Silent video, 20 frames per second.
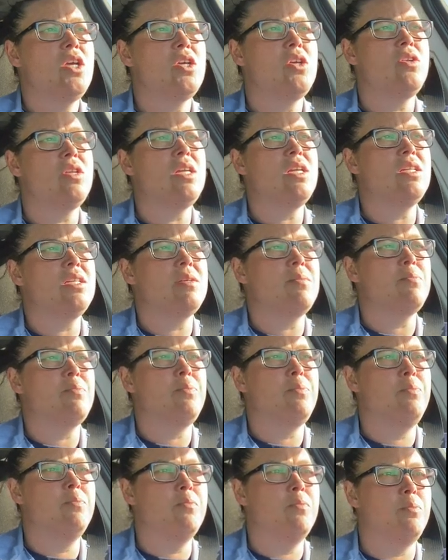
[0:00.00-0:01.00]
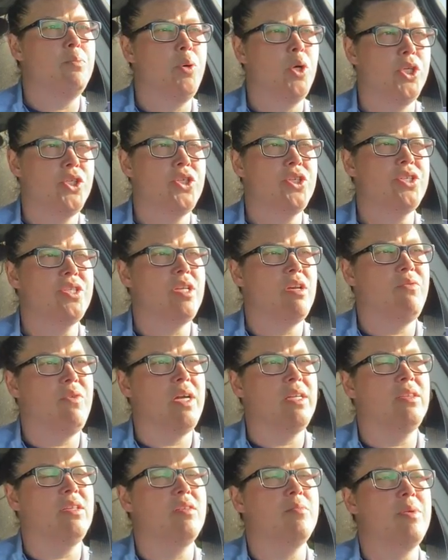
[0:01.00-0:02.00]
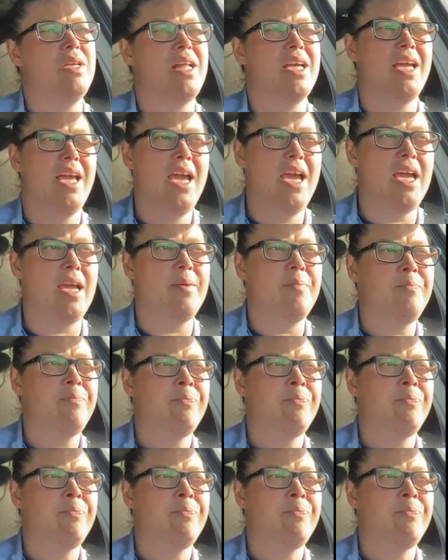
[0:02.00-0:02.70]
You need to put yourself out there and be like, hey,